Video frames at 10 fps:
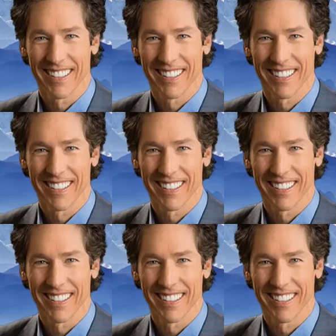
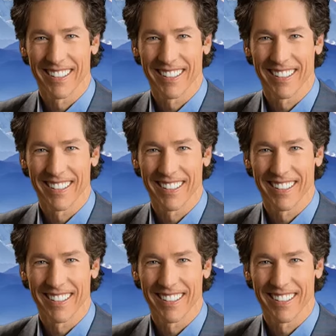
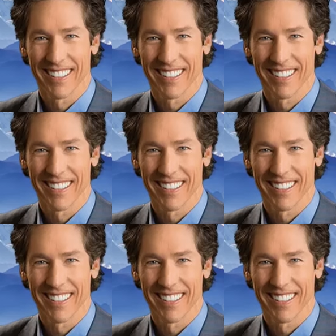This is a still picture; no speech is visible.